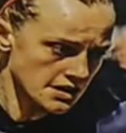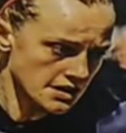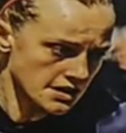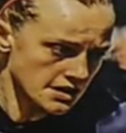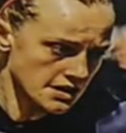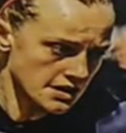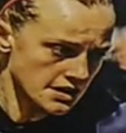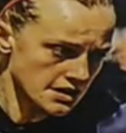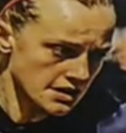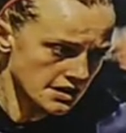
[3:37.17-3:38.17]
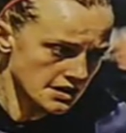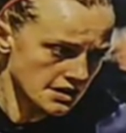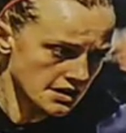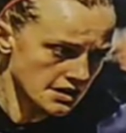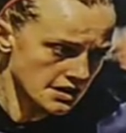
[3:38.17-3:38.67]

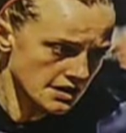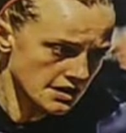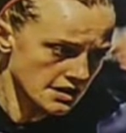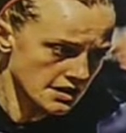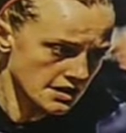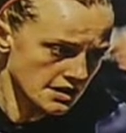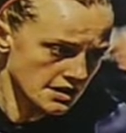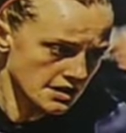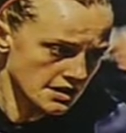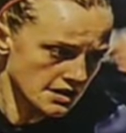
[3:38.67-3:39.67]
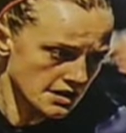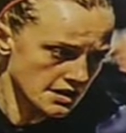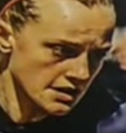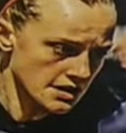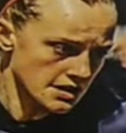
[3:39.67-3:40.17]

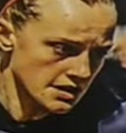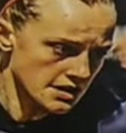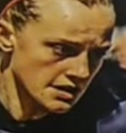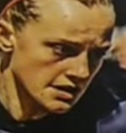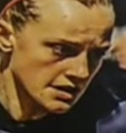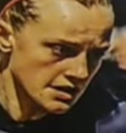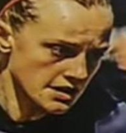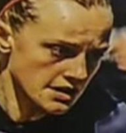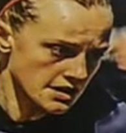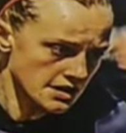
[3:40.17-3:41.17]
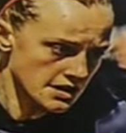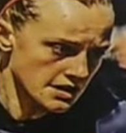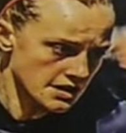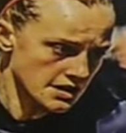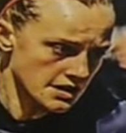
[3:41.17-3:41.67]

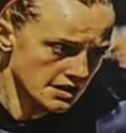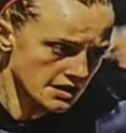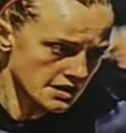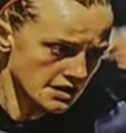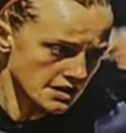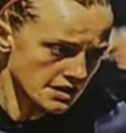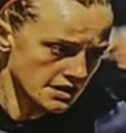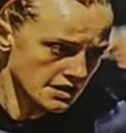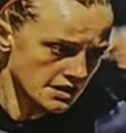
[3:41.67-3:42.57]
[no speech]